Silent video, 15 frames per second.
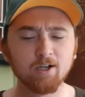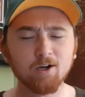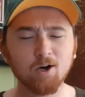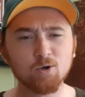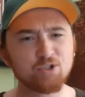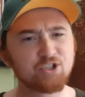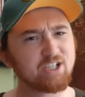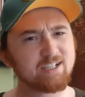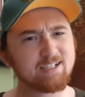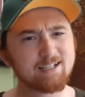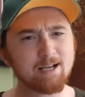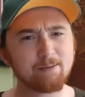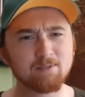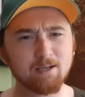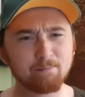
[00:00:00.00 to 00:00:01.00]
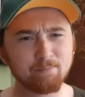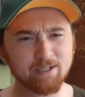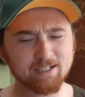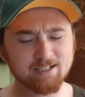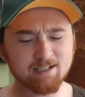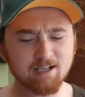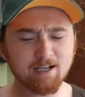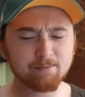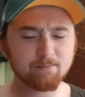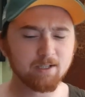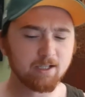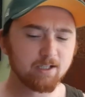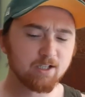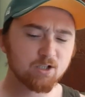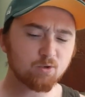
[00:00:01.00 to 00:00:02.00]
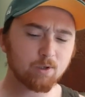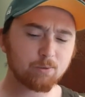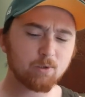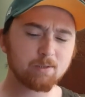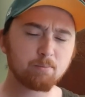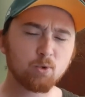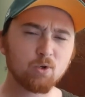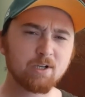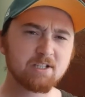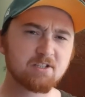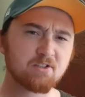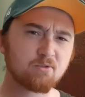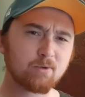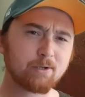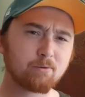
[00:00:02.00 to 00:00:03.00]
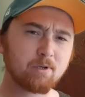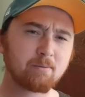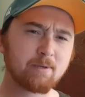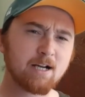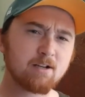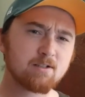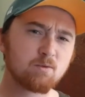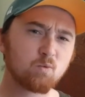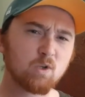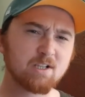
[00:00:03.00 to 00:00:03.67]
OG stepped up big time. 21 points, 3 rebounds, and 1